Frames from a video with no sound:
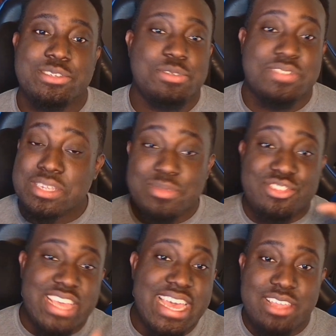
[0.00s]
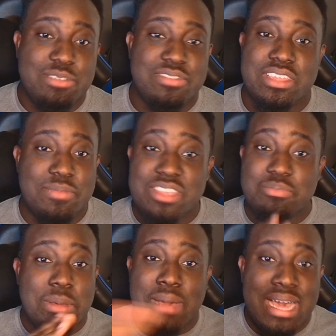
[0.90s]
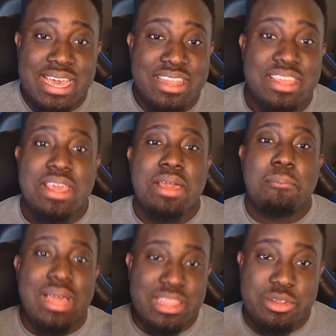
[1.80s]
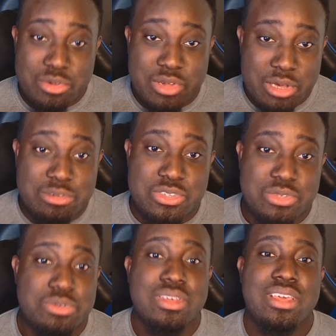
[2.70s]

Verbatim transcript: You see him in chat, you have seen him, he's my mod, my literal go-to.